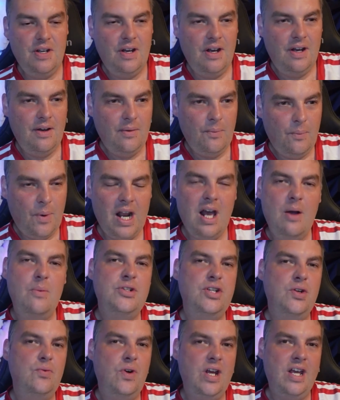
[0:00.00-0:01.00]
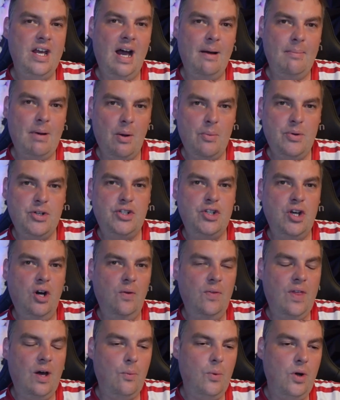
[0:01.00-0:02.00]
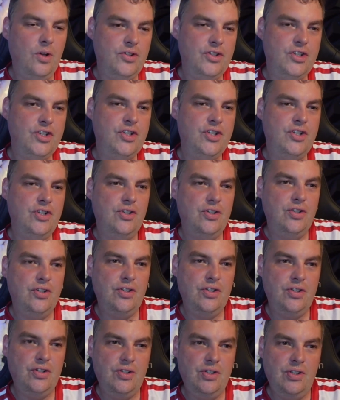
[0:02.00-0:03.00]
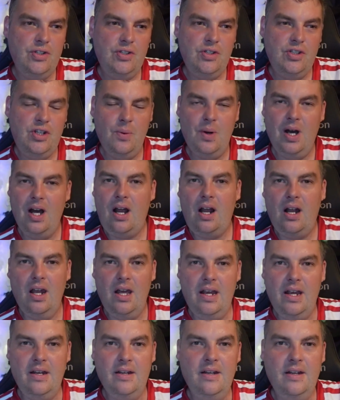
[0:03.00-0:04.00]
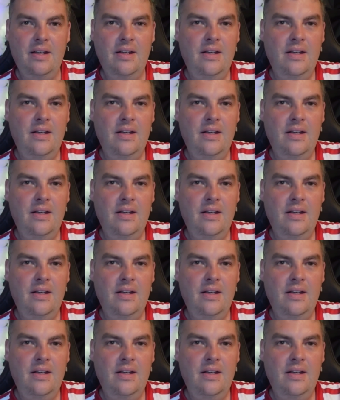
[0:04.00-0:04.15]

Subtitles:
when I was in rehab. I was told that once you are clean,